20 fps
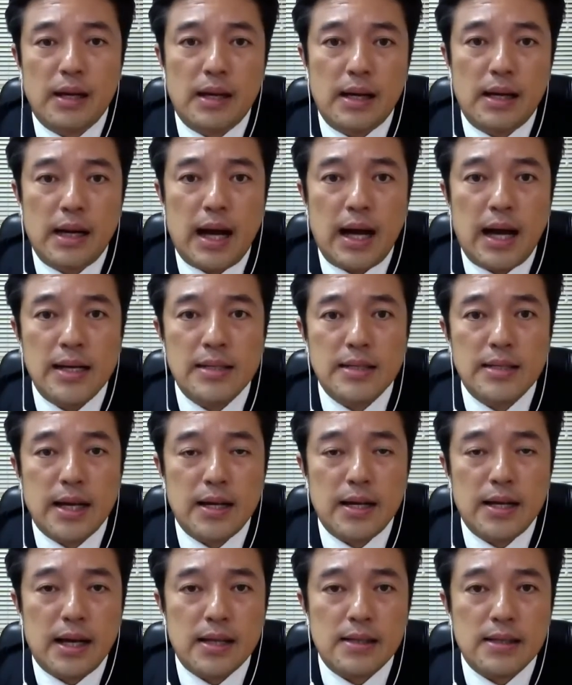I
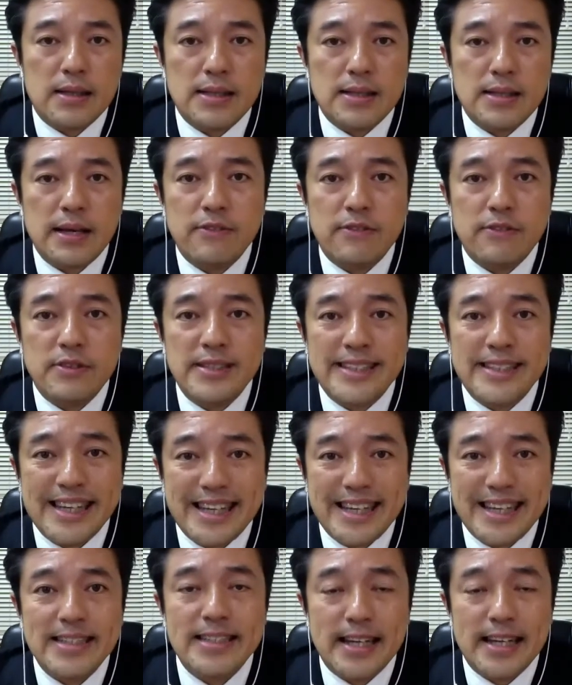stayed at
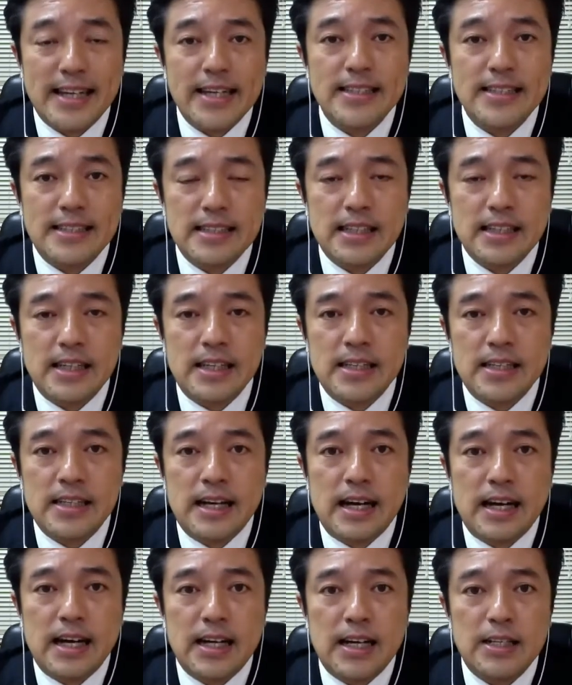17 days
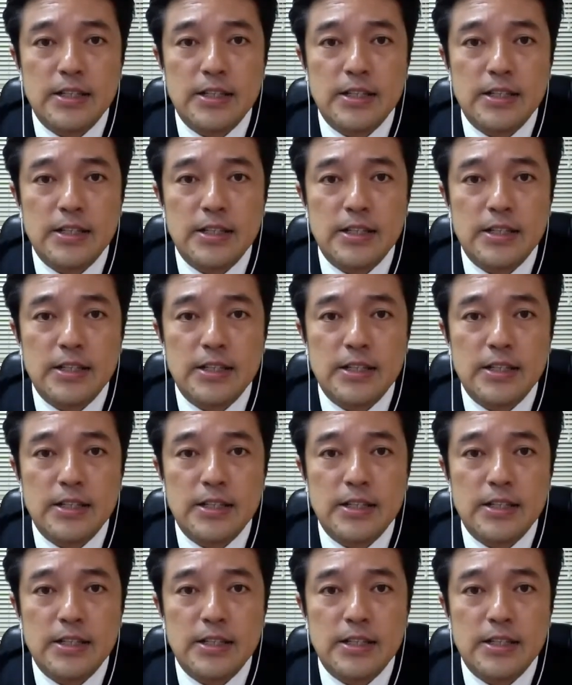in